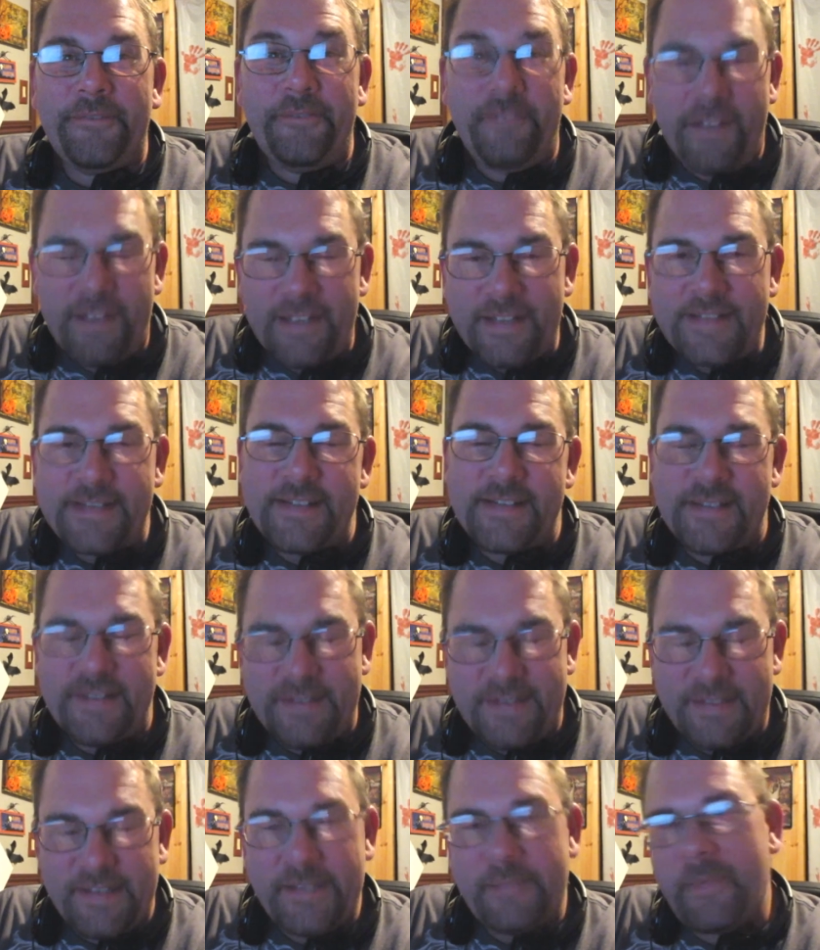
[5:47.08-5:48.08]
Phoenix is
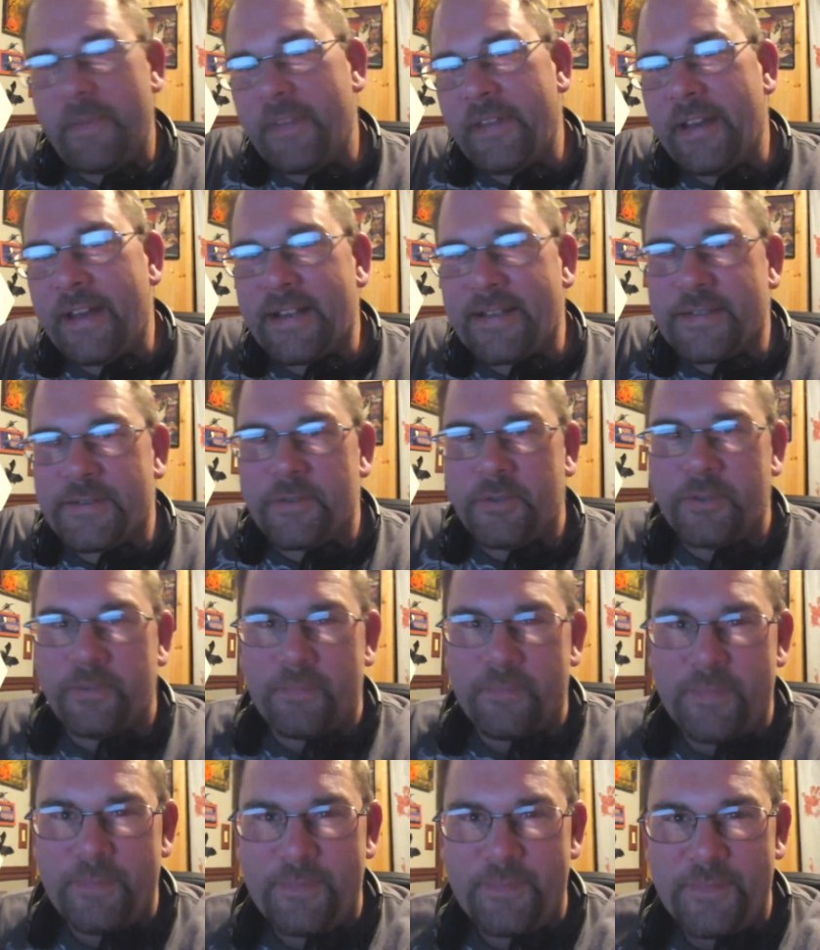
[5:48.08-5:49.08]
asleep in the next room,
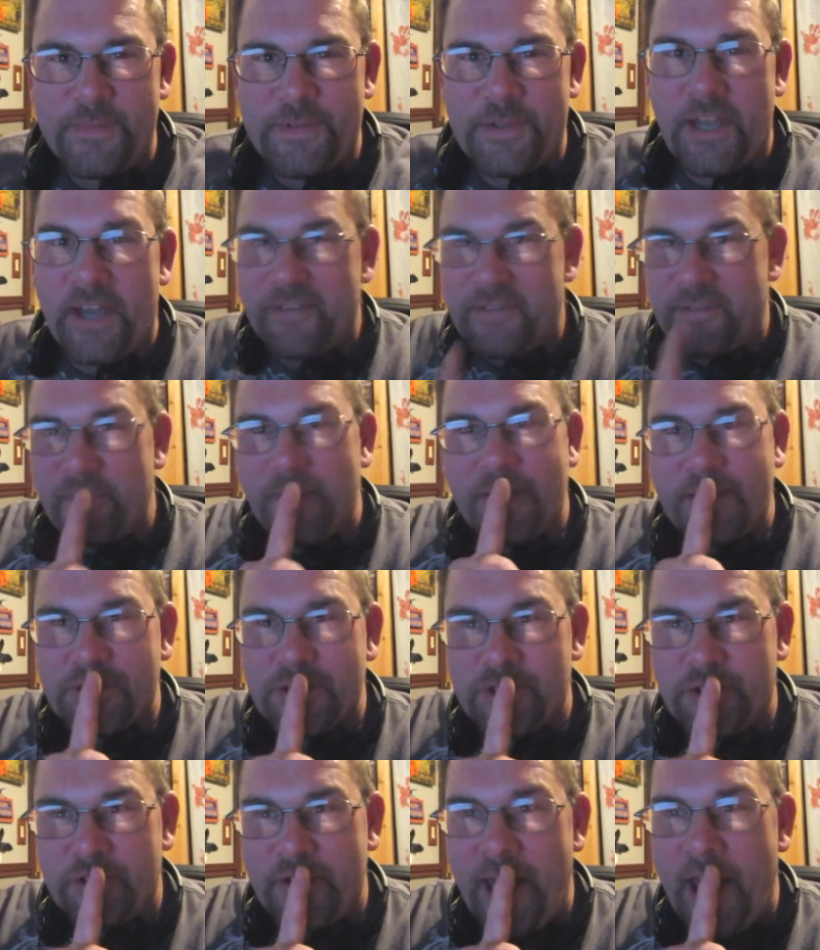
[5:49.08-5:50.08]
so I have to make sure